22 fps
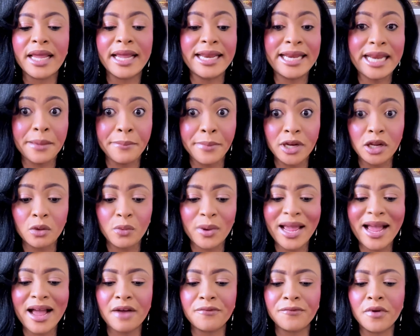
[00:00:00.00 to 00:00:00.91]
In the middle
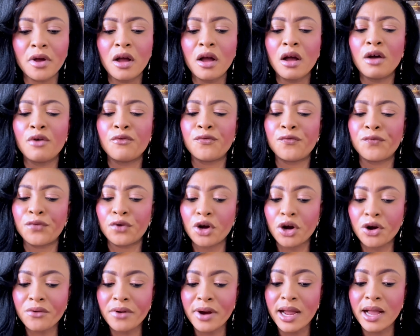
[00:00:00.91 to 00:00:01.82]
we have
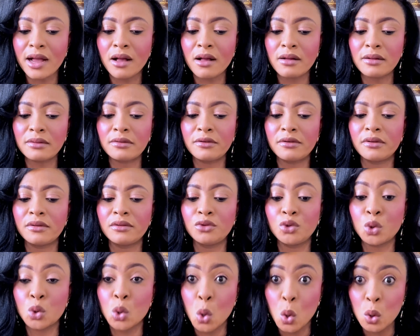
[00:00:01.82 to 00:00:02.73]
floral
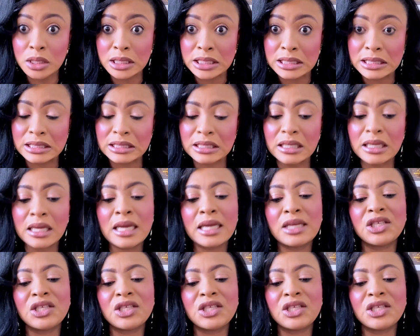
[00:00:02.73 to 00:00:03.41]
notes,